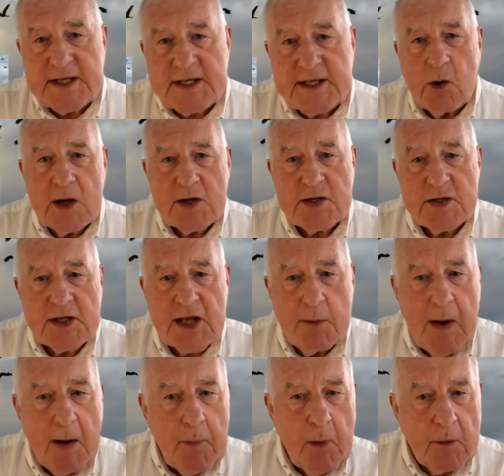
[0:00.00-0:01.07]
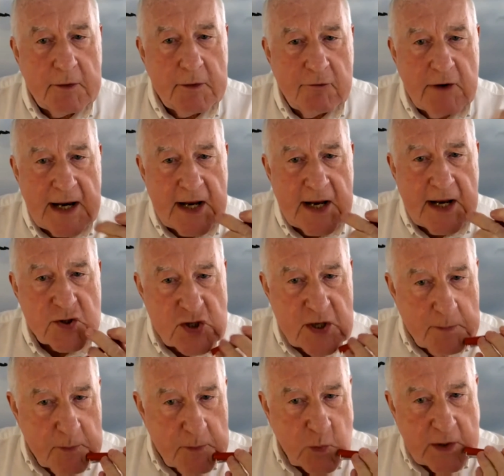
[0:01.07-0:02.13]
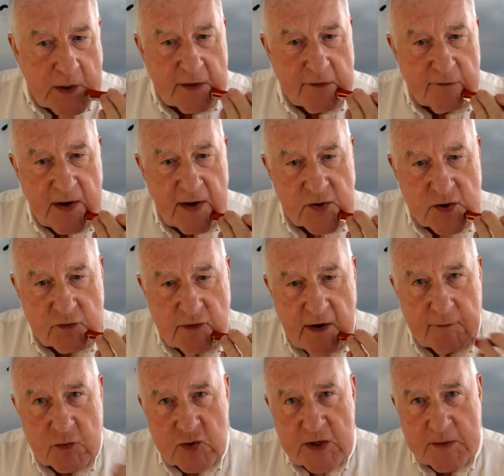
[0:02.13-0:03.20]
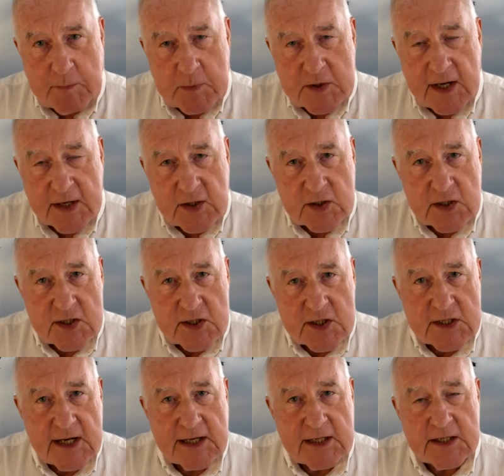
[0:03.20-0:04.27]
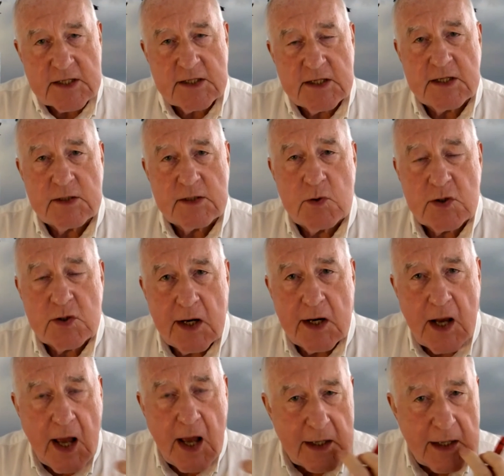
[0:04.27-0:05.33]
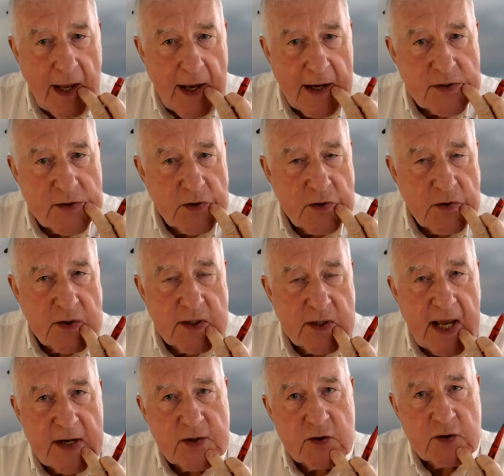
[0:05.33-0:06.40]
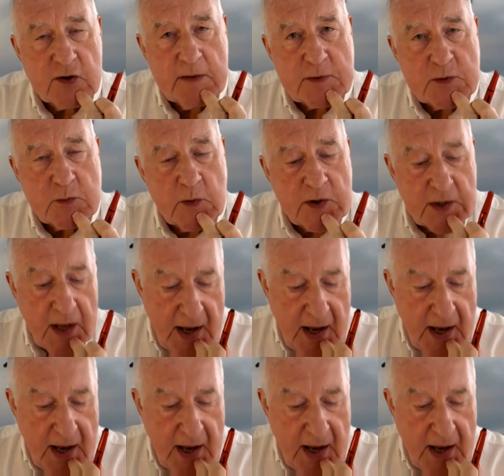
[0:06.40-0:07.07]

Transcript: questions come up on the relationship between conventional refugee protection and statelessness, which I'd like to get to grips with.